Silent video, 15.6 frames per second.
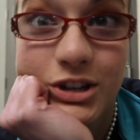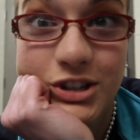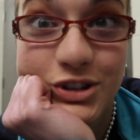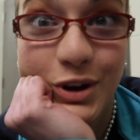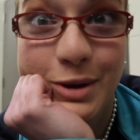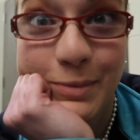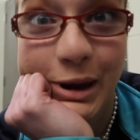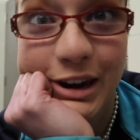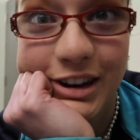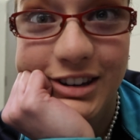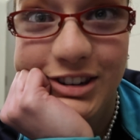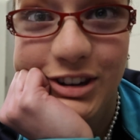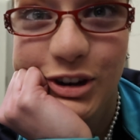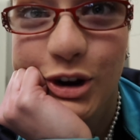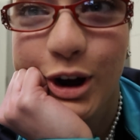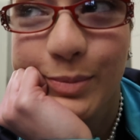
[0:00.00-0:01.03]
So I made it
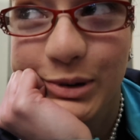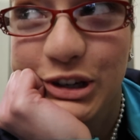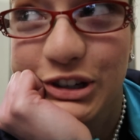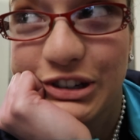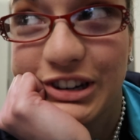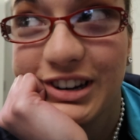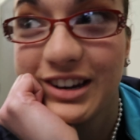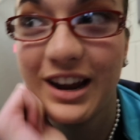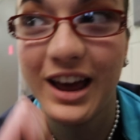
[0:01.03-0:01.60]
to the competition.